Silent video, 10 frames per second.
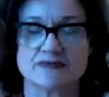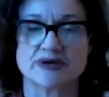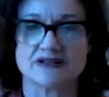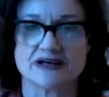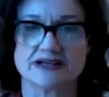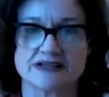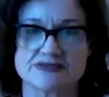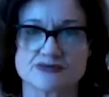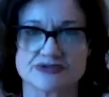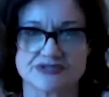of my
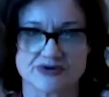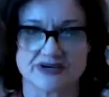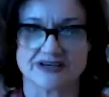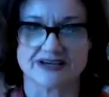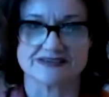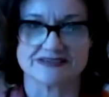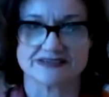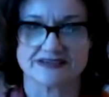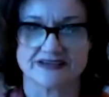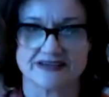clients were disorganized.